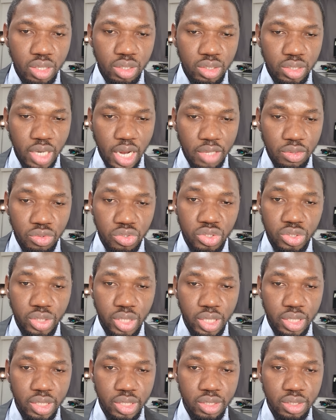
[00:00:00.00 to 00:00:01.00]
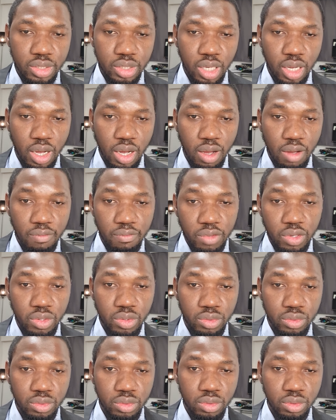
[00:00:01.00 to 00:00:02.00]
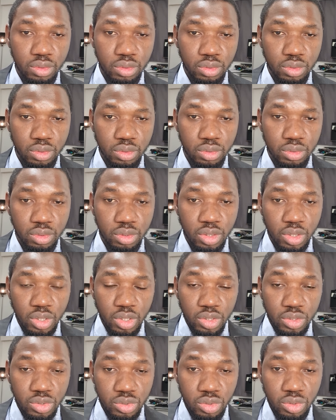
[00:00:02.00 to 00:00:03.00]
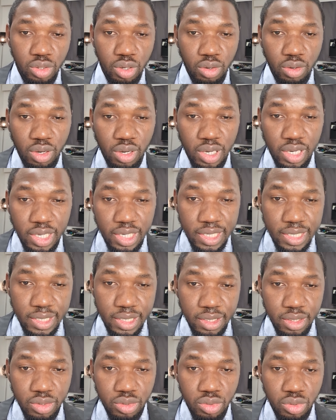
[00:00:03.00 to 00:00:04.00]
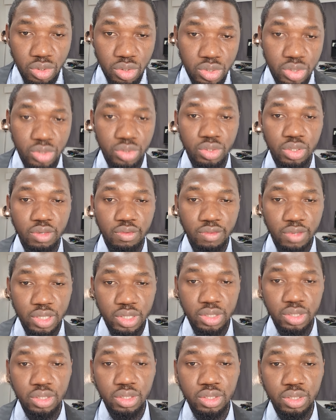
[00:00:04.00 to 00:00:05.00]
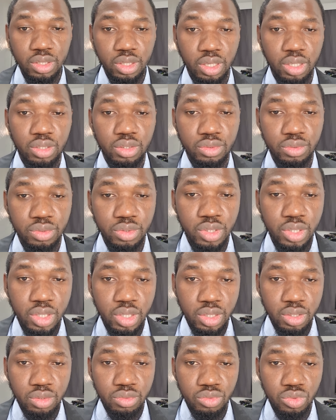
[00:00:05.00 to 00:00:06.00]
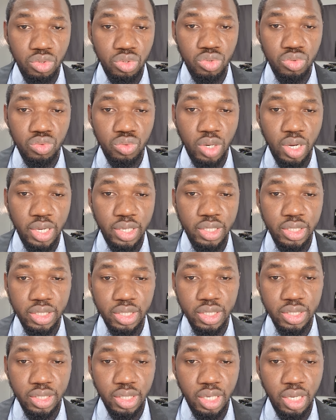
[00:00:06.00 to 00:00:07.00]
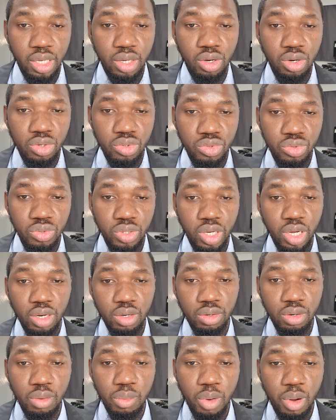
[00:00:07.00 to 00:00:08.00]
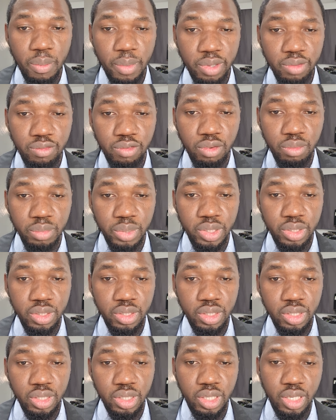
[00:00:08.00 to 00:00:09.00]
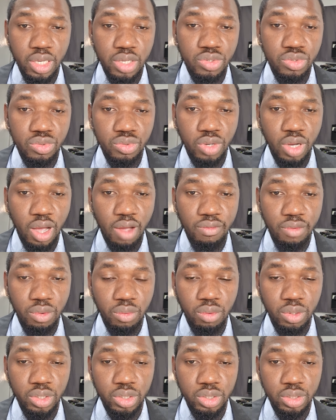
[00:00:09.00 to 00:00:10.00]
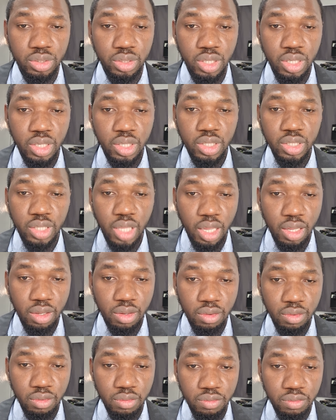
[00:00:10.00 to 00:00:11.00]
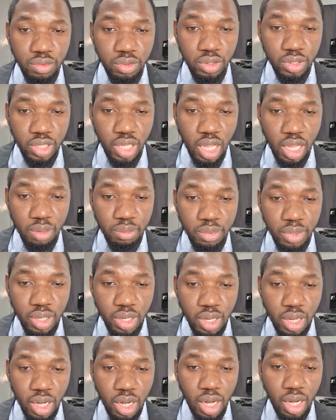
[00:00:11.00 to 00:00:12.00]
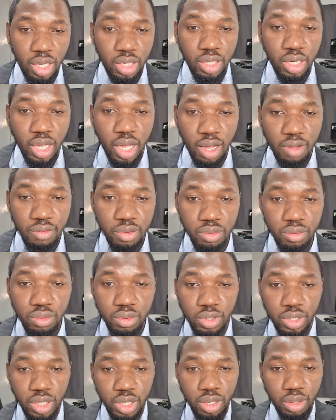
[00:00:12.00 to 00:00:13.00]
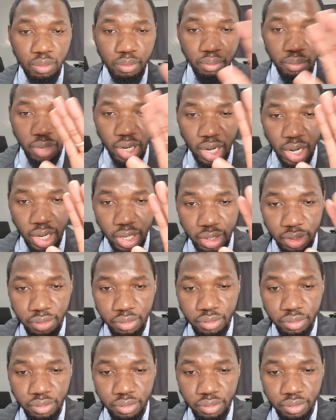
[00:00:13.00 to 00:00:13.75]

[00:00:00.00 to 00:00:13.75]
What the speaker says: try to share this video to your colleagues, those in universities and those who are interested, and also you can drop comment for me in case you have a question. Thank you for your time and have a good day. Bye.